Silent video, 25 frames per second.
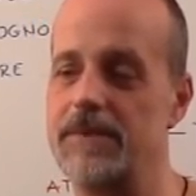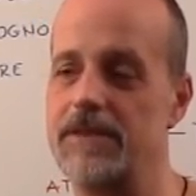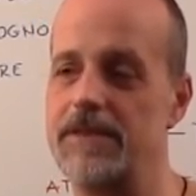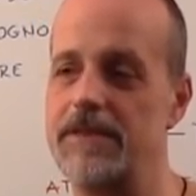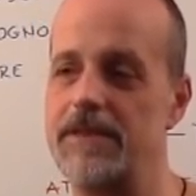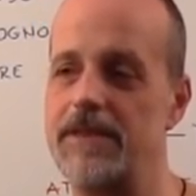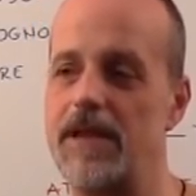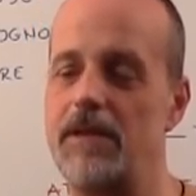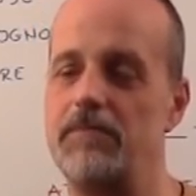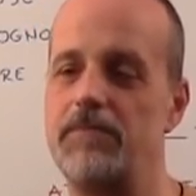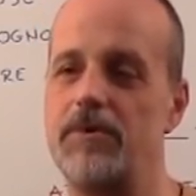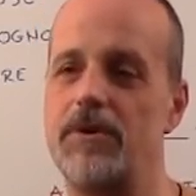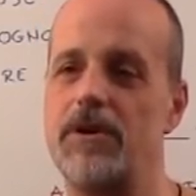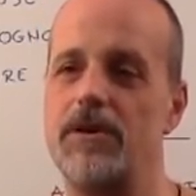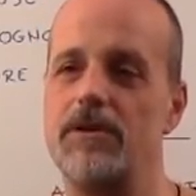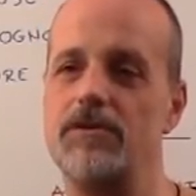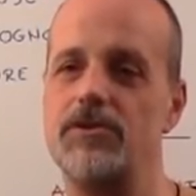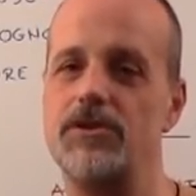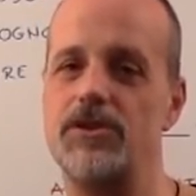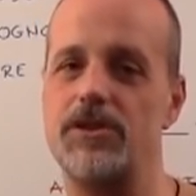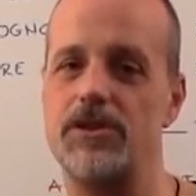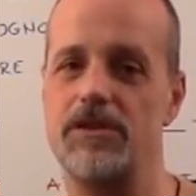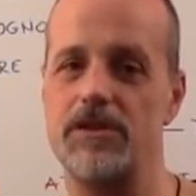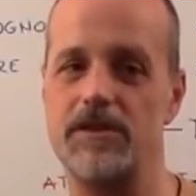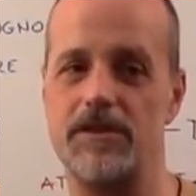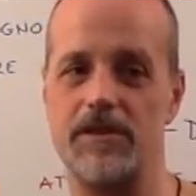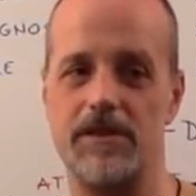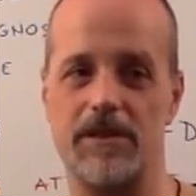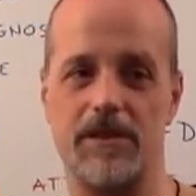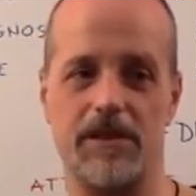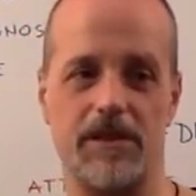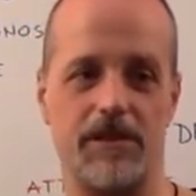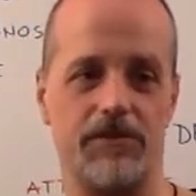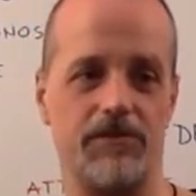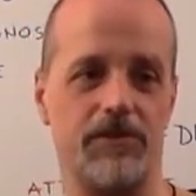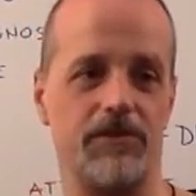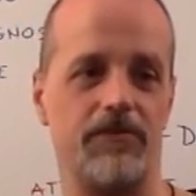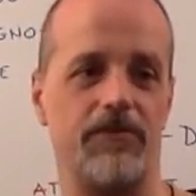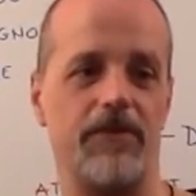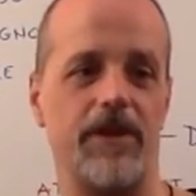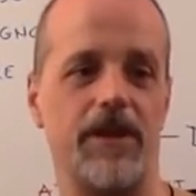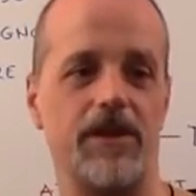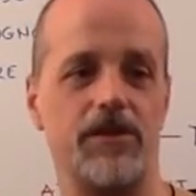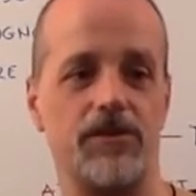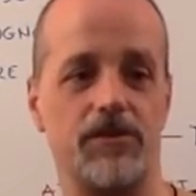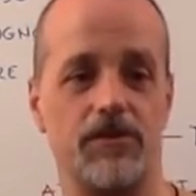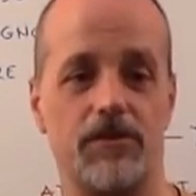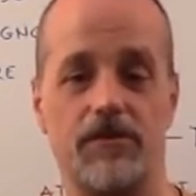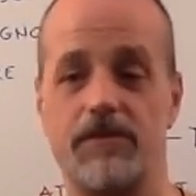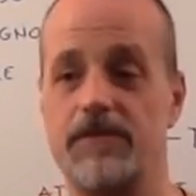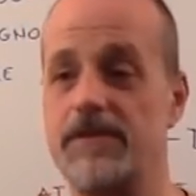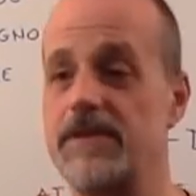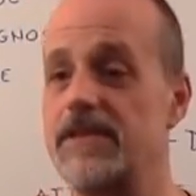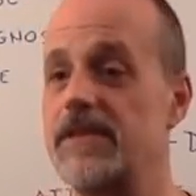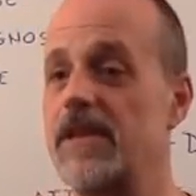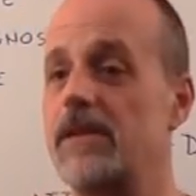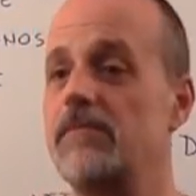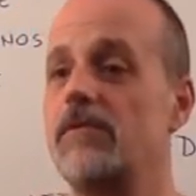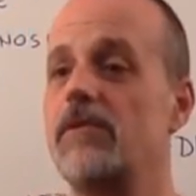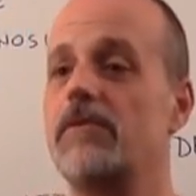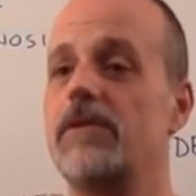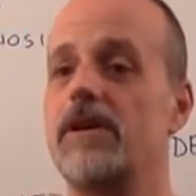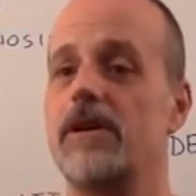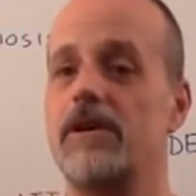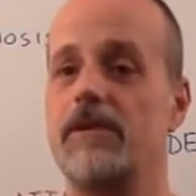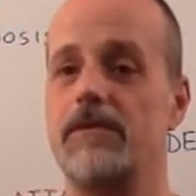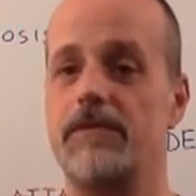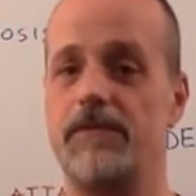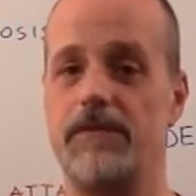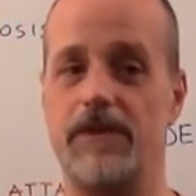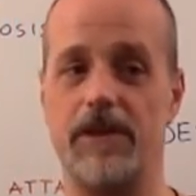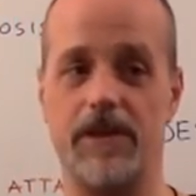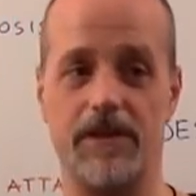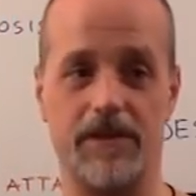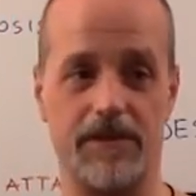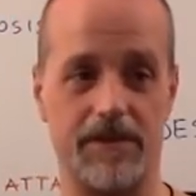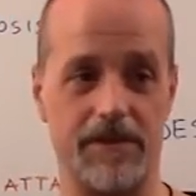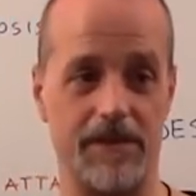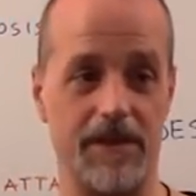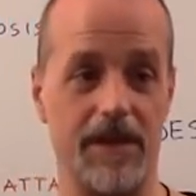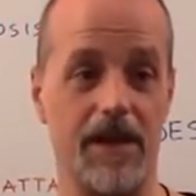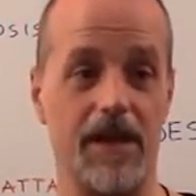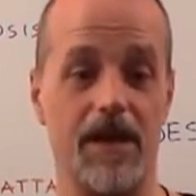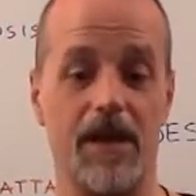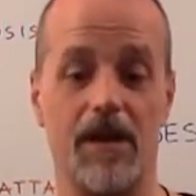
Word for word: subconsciously reflection of some of her fears.